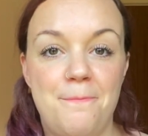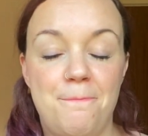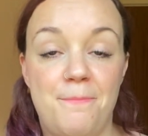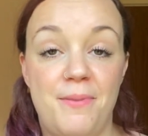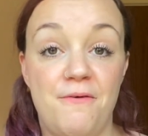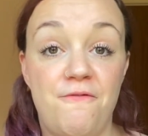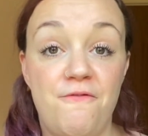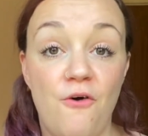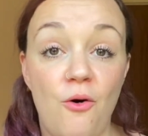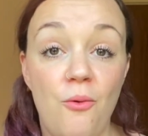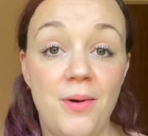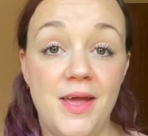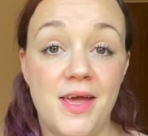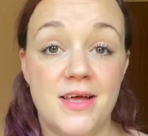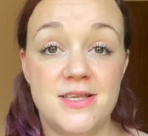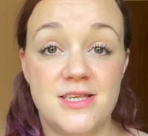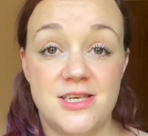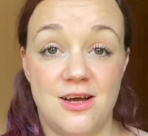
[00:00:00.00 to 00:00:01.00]
Before we
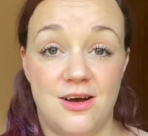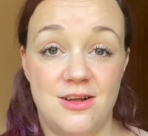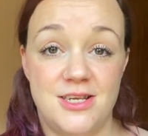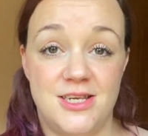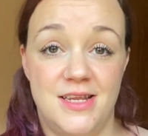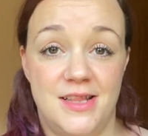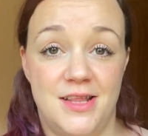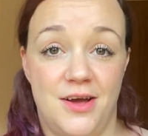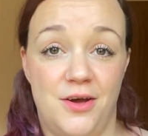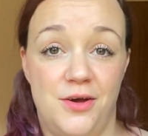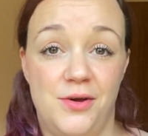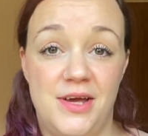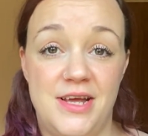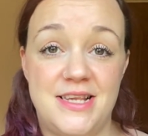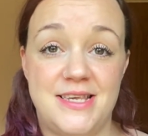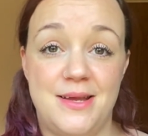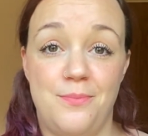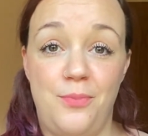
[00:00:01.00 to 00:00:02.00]
get started though,
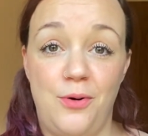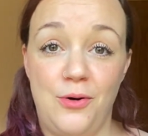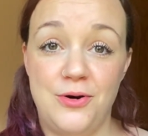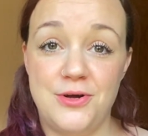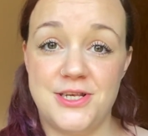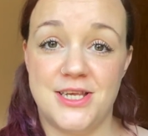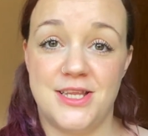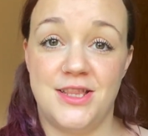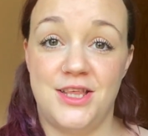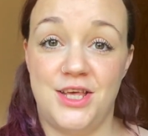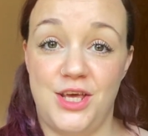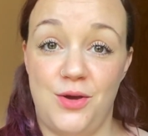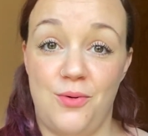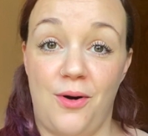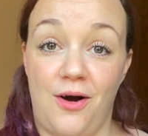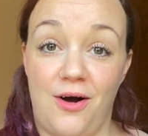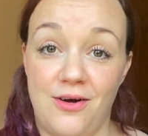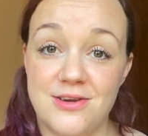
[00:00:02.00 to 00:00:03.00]
it's important that
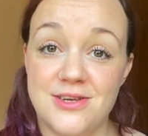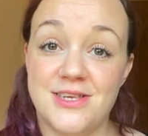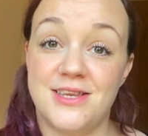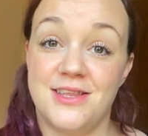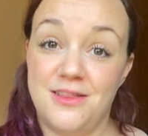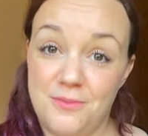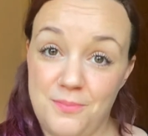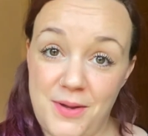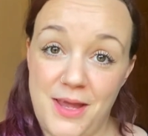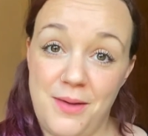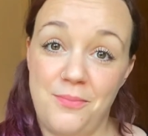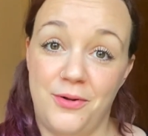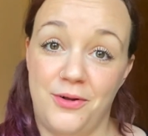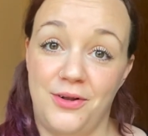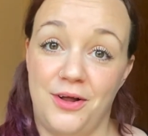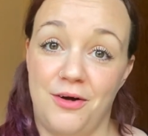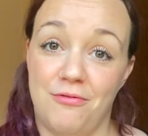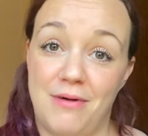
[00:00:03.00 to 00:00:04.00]
you ask the
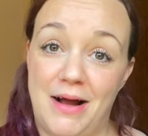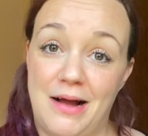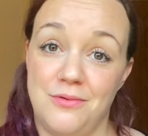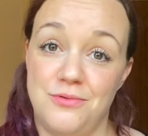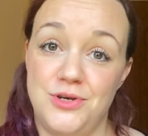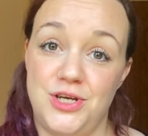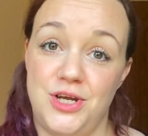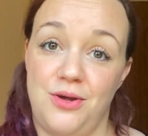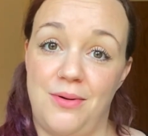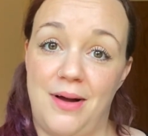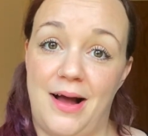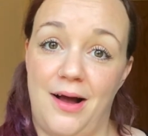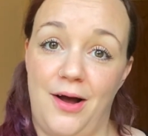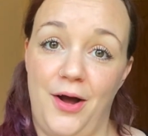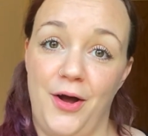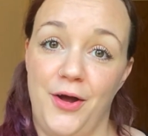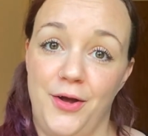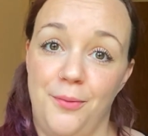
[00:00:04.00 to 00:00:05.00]
people around you at
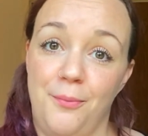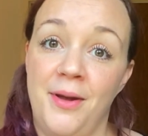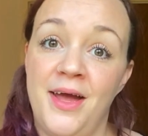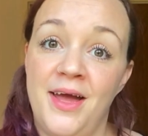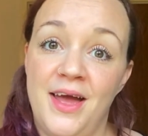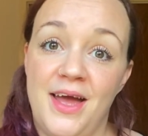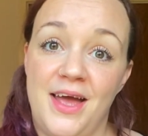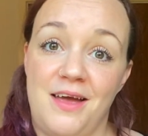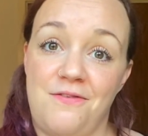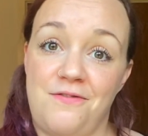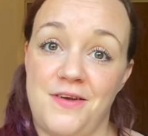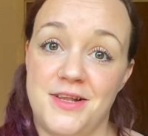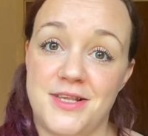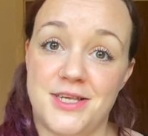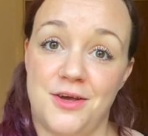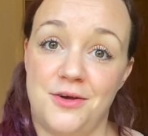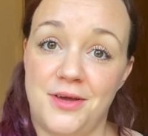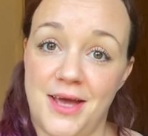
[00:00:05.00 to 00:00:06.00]
home if
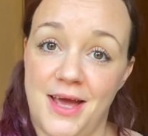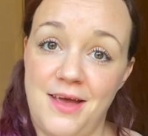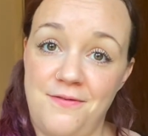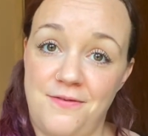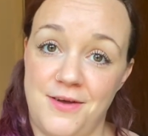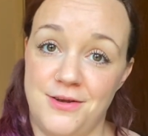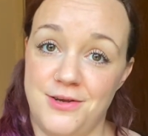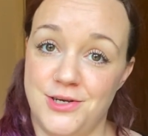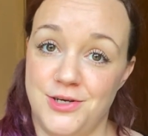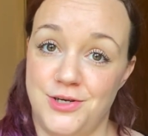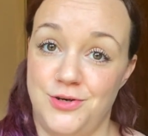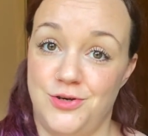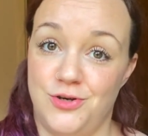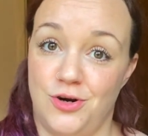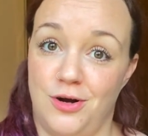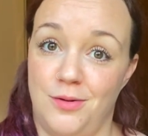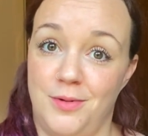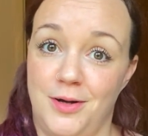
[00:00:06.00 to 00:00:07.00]
it's okay for you to do
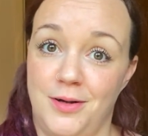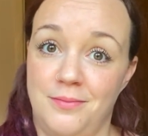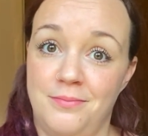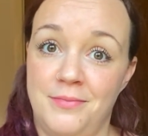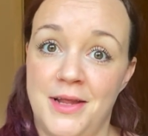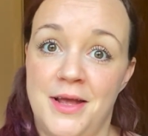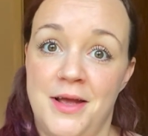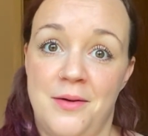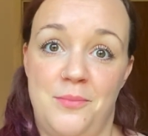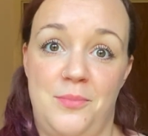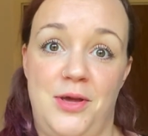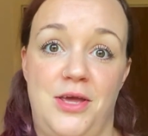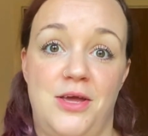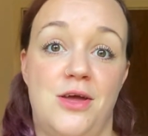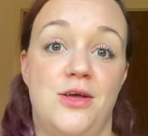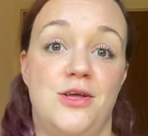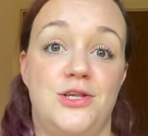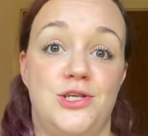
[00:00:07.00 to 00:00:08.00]
drama,
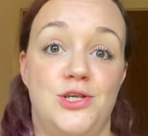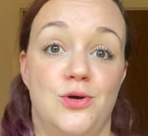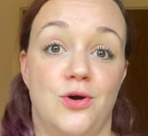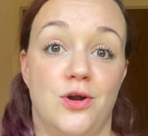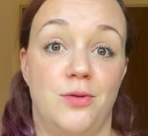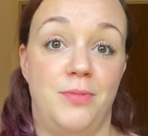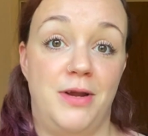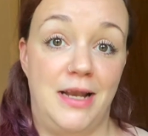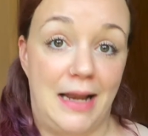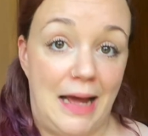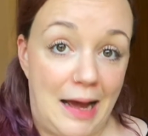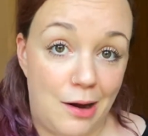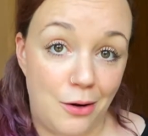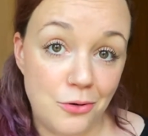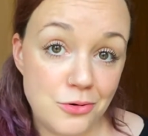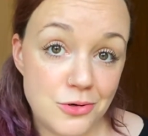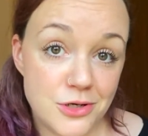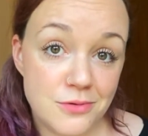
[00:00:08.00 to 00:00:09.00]
because you're going to be
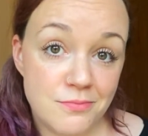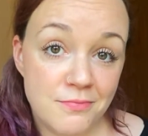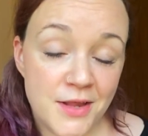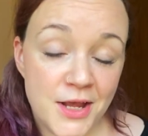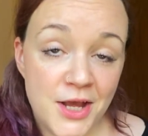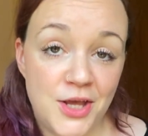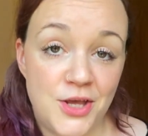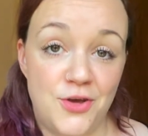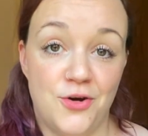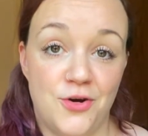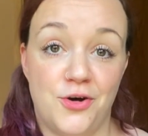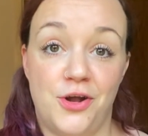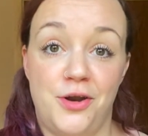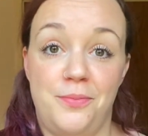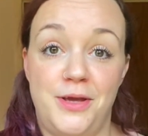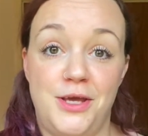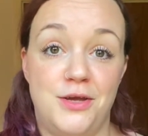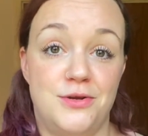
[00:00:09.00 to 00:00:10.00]
loud, you're going to
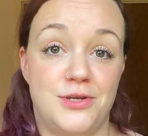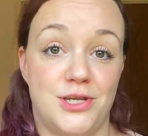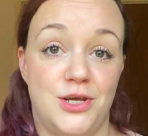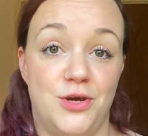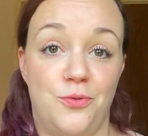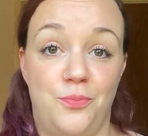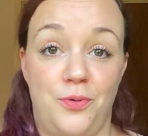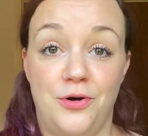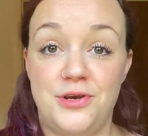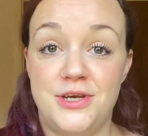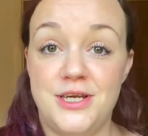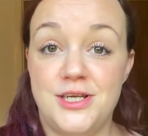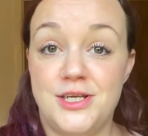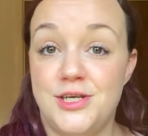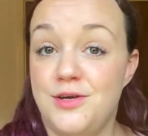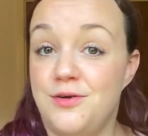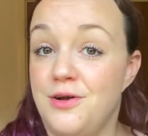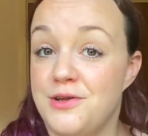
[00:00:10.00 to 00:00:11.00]
be using your body to
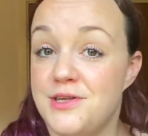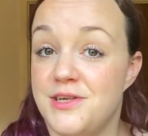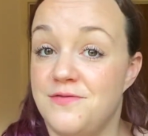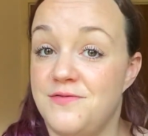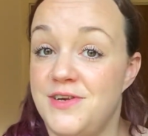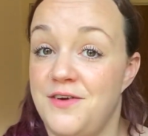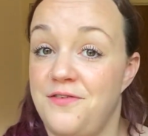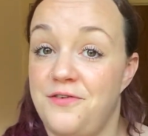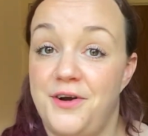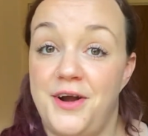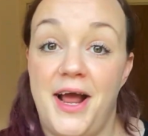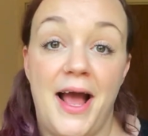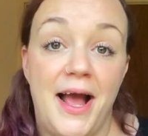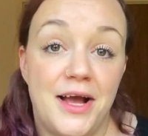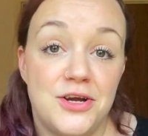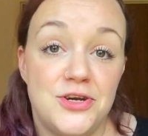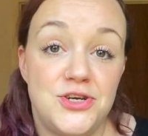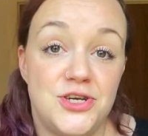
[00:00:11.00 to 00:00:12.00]
do lots of different
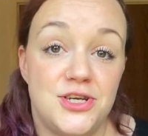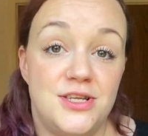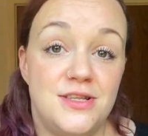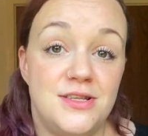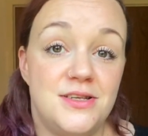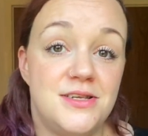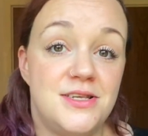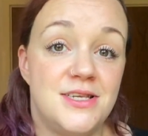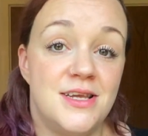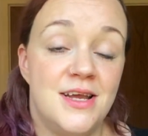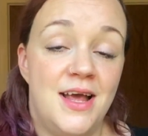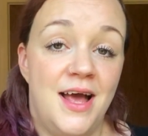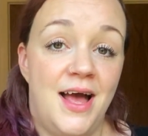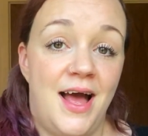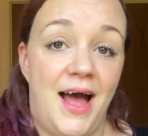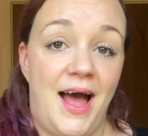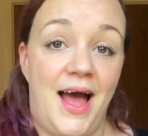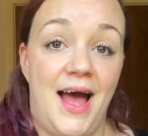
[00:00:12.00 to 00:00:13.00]
actions,
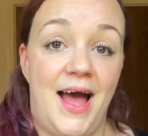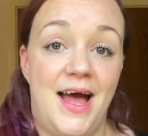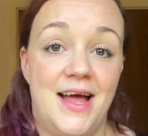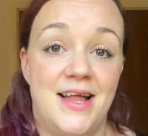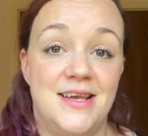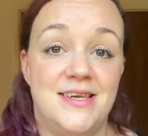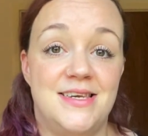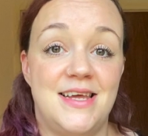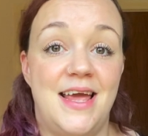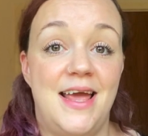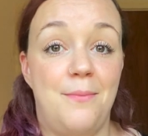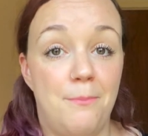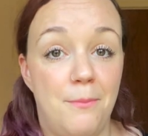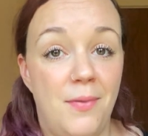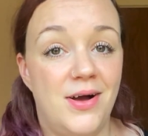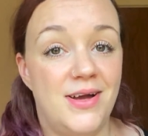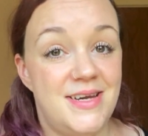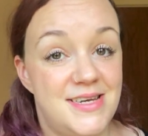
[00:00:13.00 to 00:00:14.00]
and it
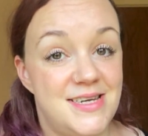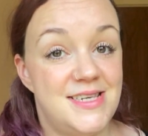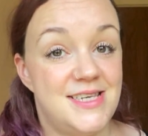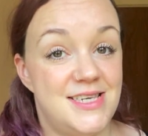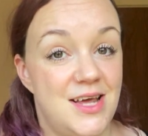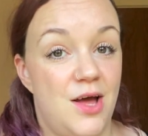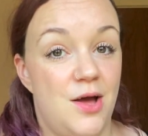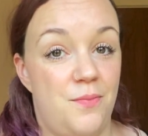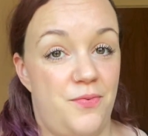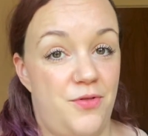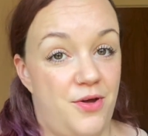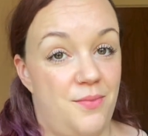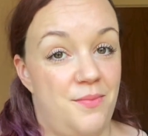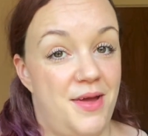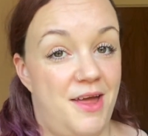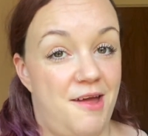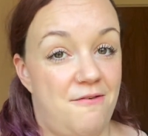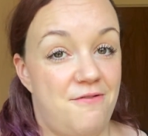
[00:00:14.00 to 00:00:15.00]
might disturb them
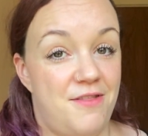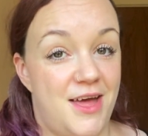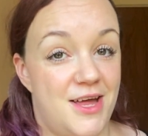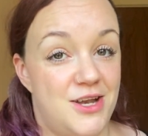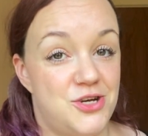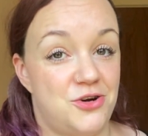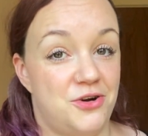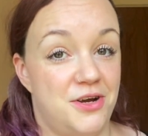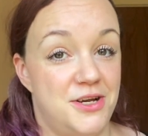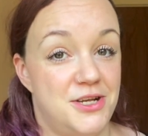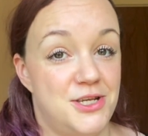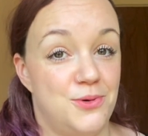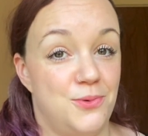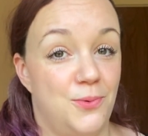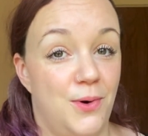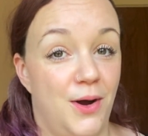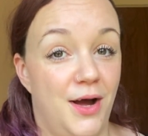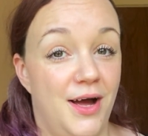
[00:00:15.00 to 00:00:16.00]
if they're trying to
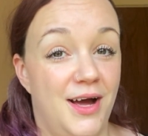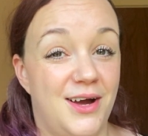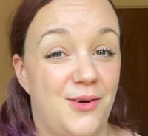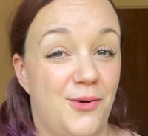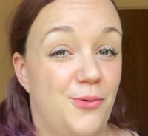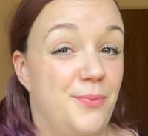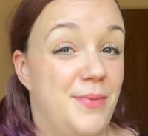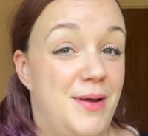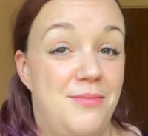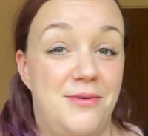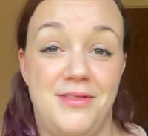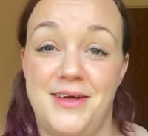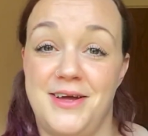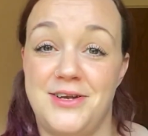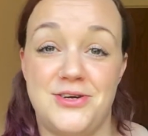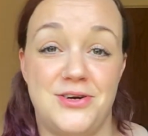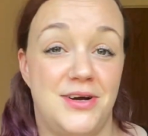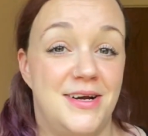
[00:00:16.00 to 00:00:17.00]
work, or maybe they're
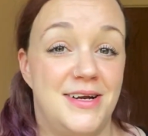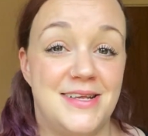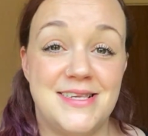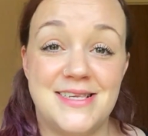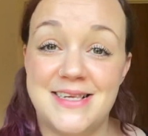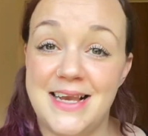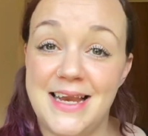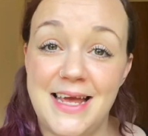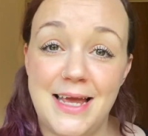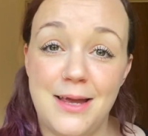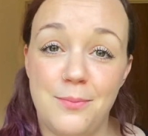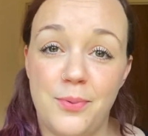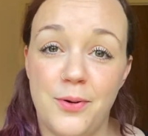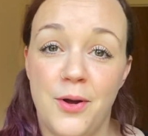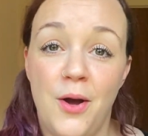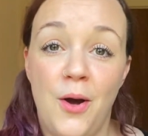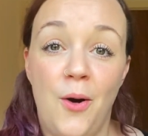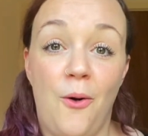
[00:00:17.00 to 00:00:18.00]
trying to sleep,
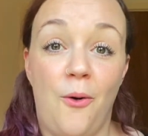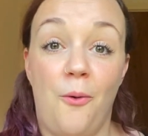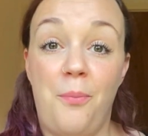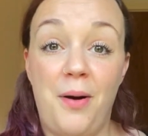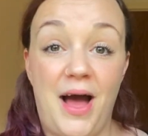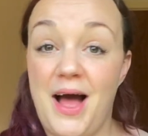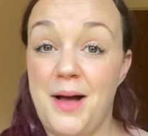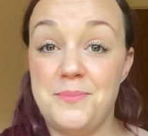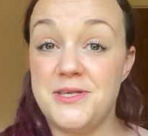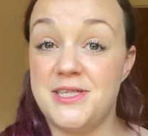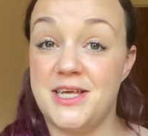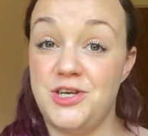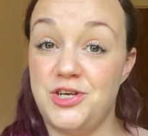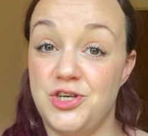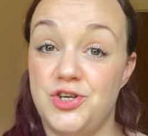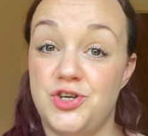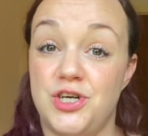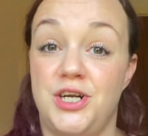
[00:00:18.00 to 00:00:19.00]
or perhaps they're
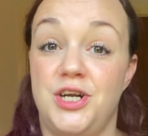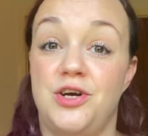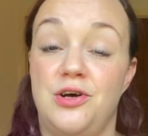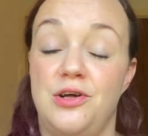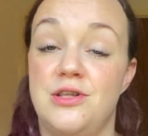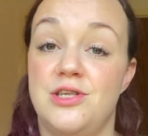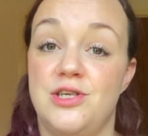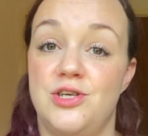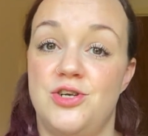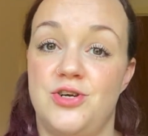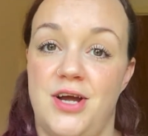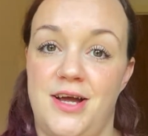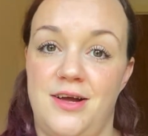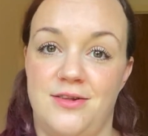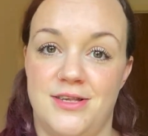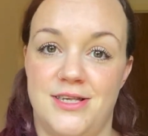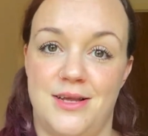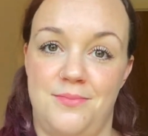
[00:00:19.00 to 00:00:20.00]
just trying to concentrate
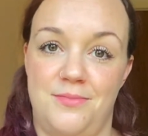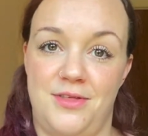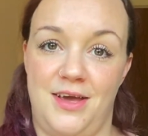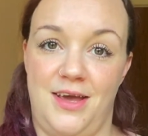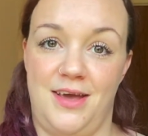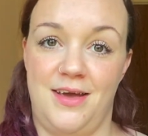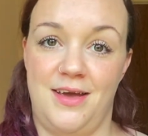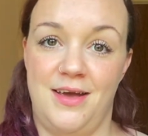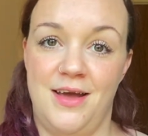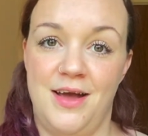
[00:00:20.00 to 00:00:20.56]
on something.